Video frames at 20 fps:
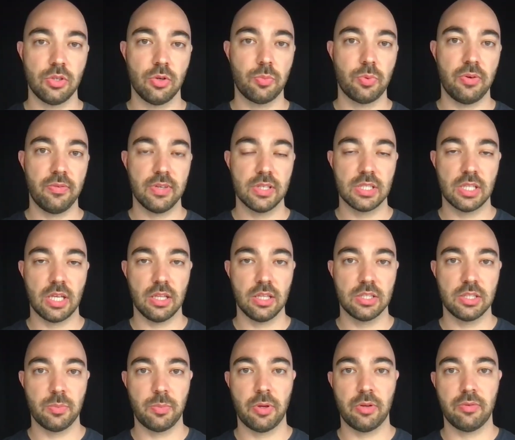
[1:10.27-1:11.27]
previous
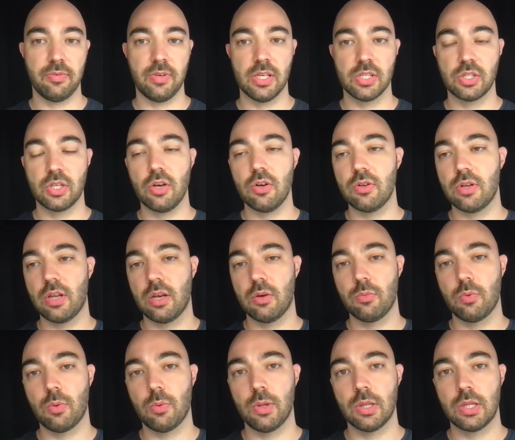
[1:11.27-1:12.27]
knowledge about VS Code, and
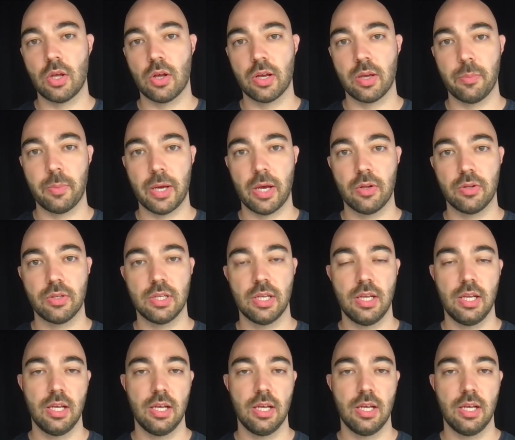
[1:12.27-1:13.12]
we will talk about